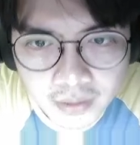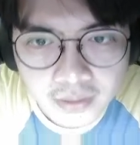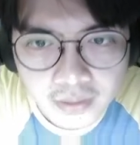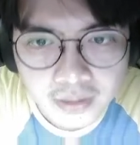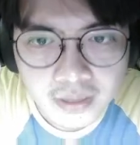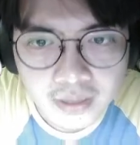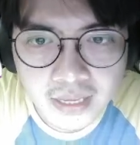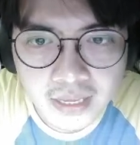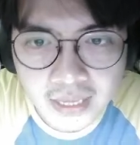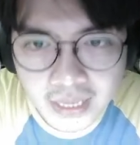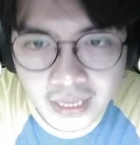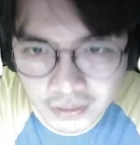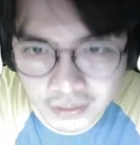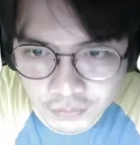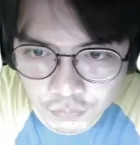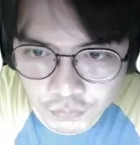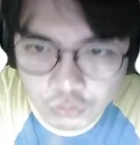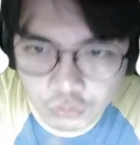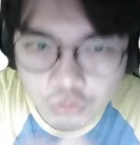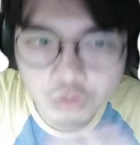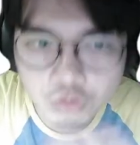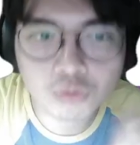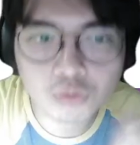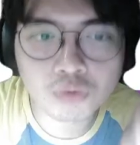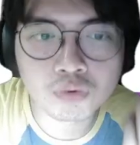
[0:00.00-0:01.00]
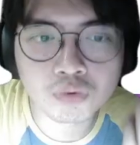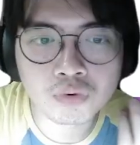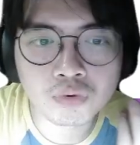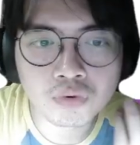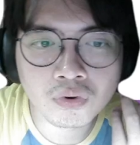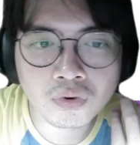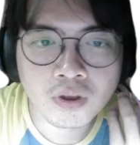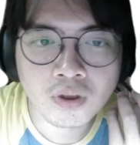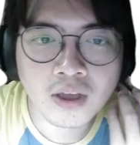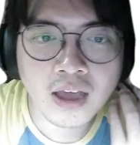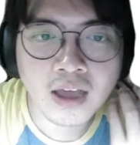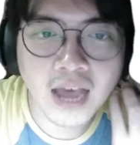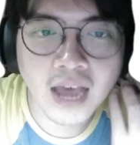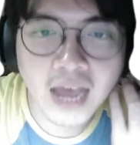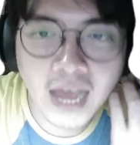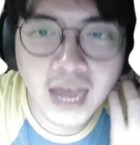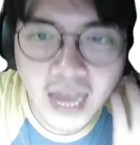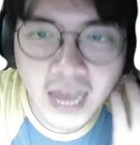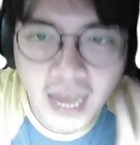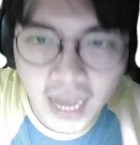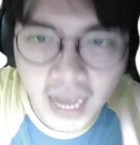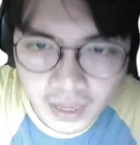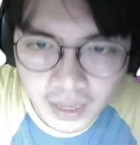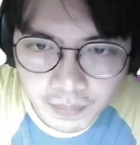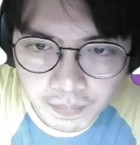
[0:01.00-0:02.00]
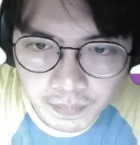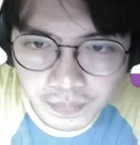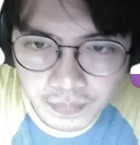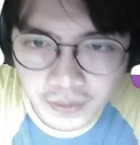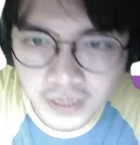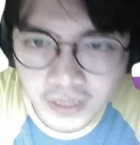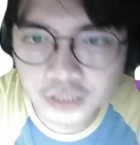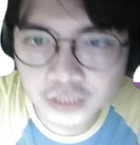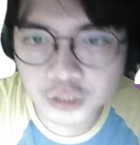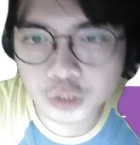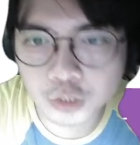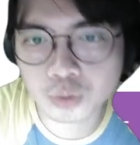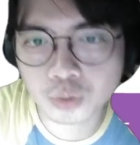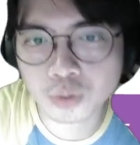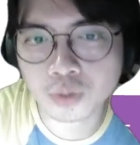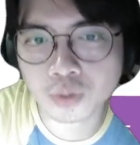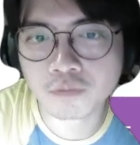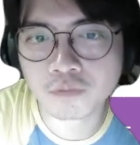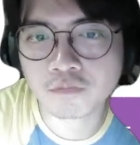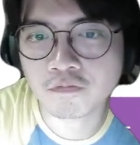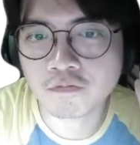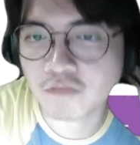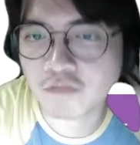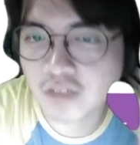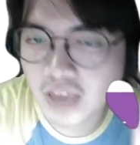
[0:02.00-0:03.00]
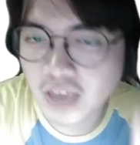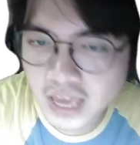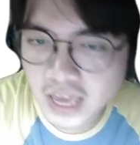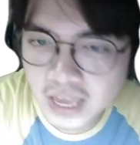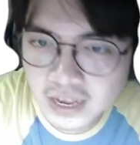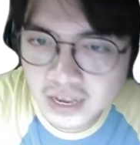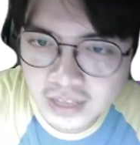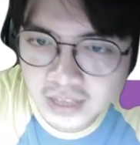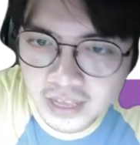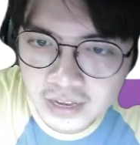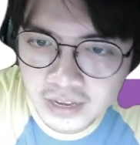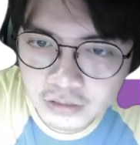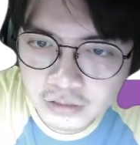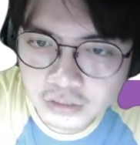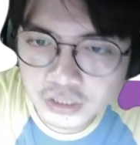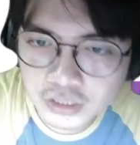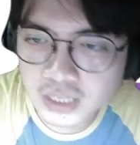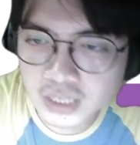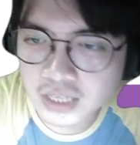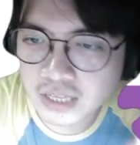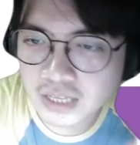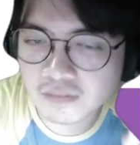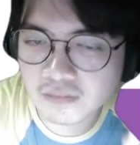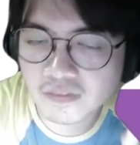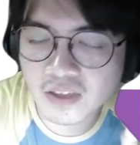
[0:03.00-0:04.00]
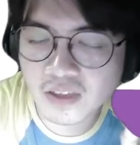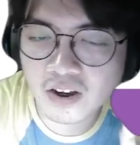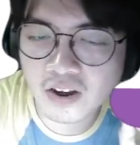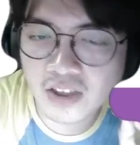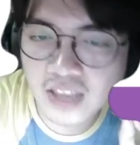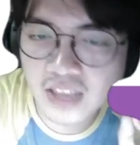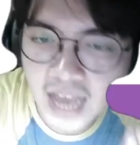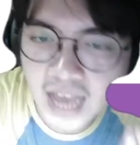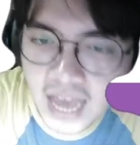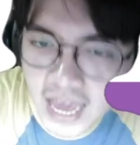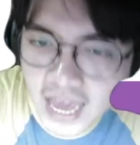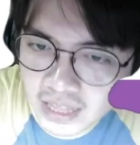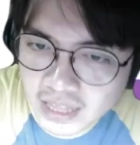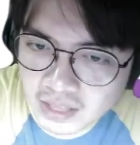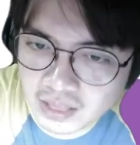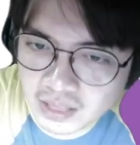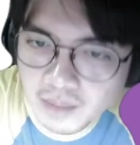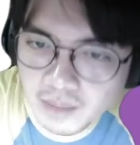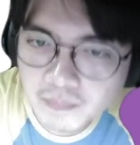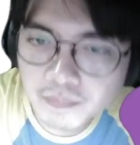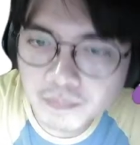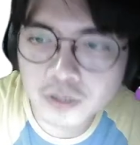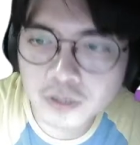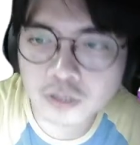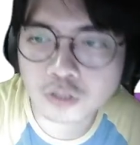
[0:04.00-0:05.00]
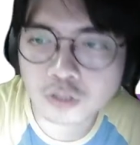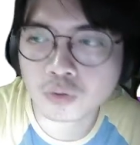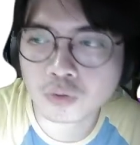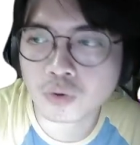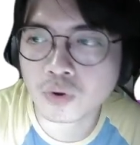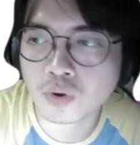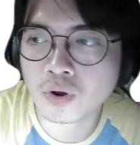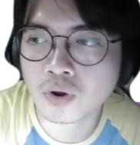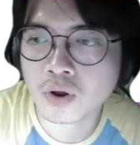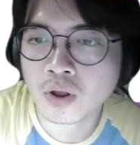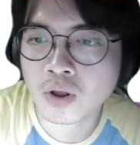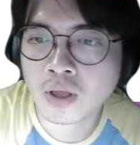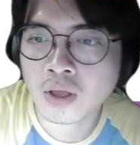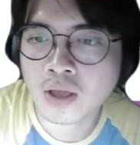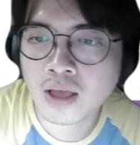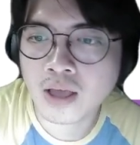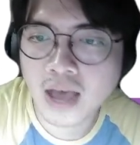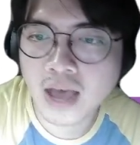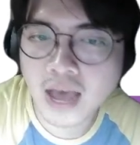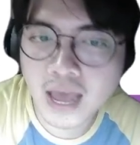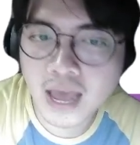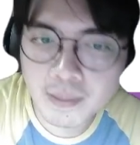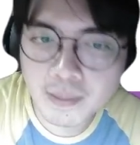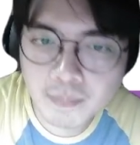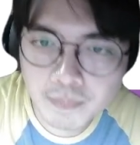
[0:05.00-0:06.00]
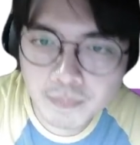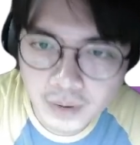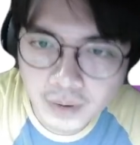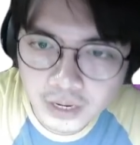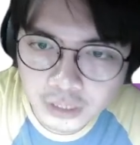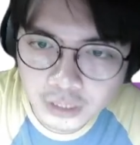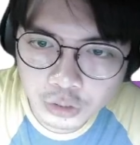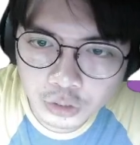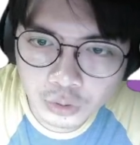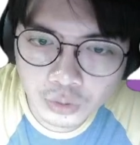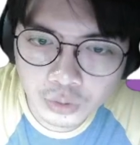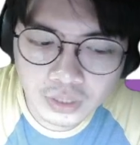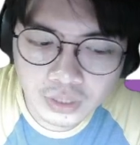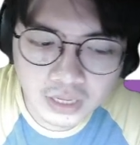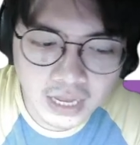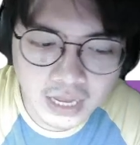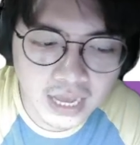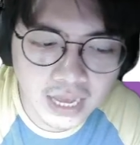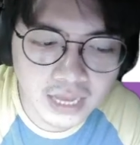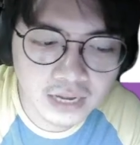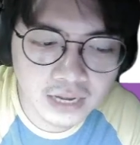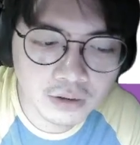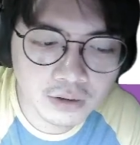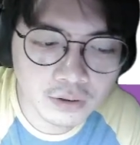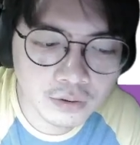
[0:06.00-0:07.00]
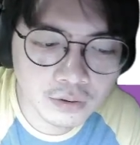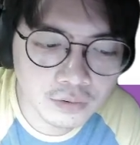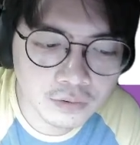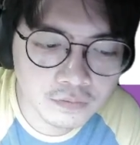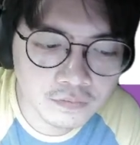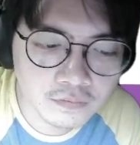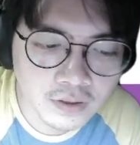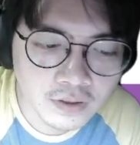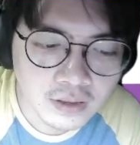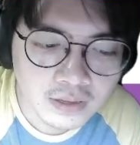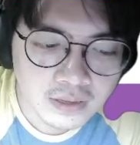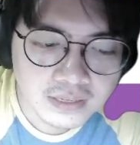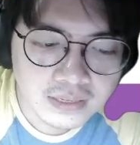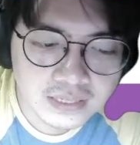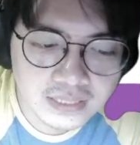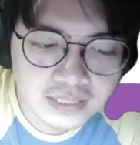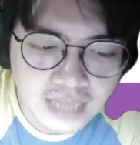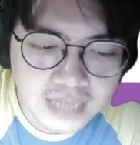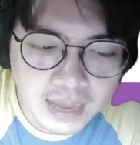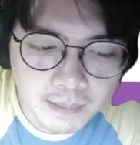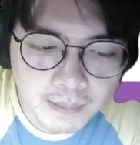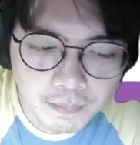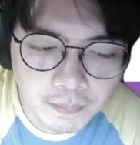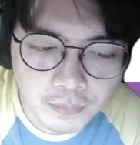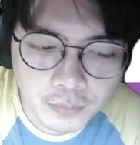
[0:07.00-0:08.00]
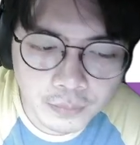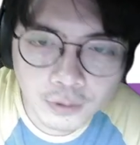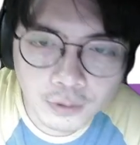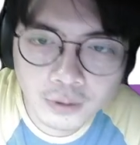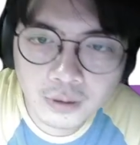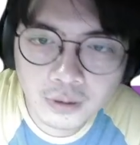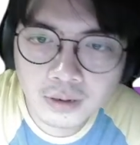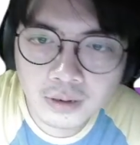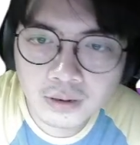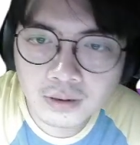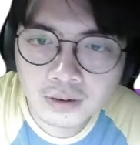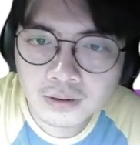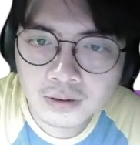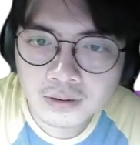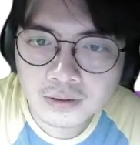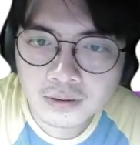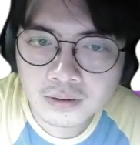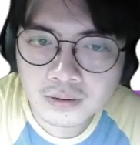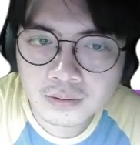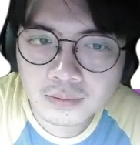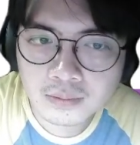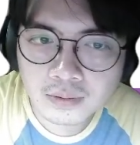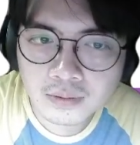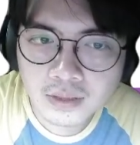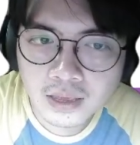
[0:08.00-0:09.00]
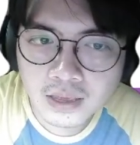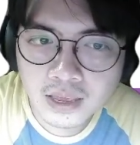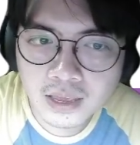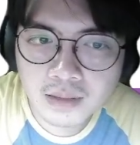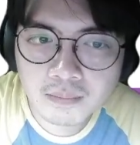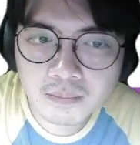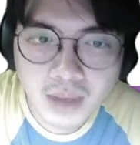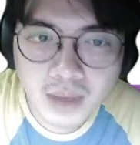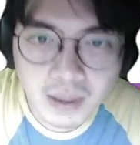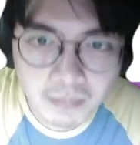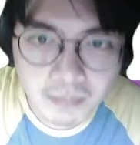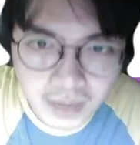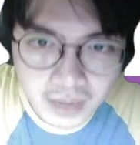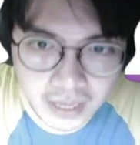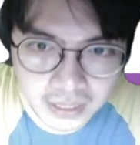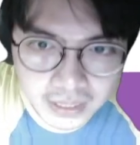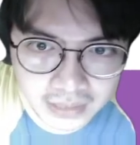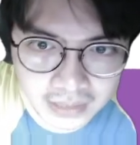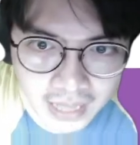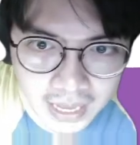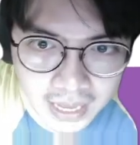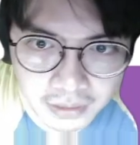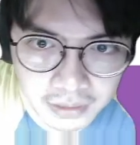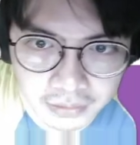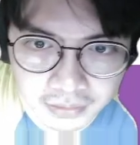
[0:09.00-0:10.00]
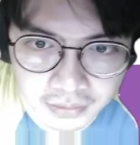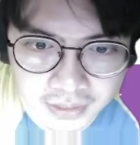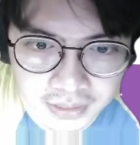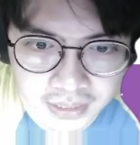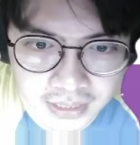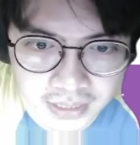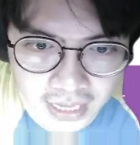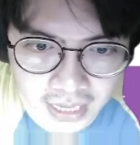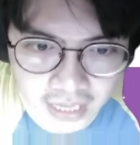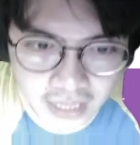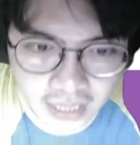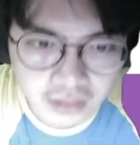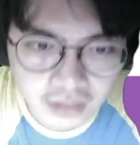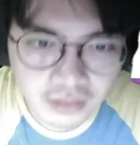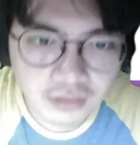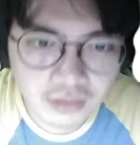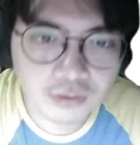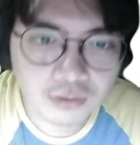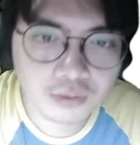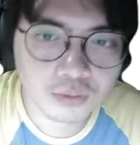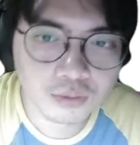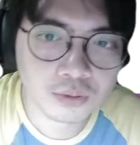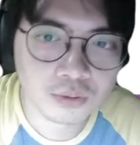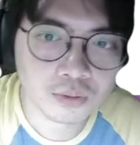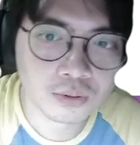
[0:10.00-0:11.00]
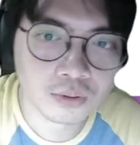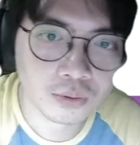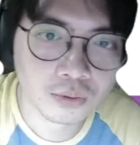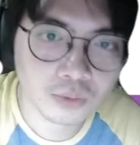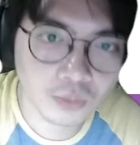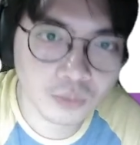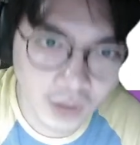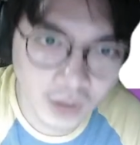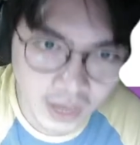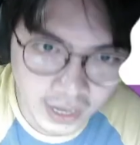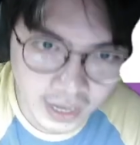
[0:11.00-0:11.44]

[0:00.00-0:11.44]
into a high pressure, very energetic, very high temperature, high pressure kind of sample, and babalik tayong state 1.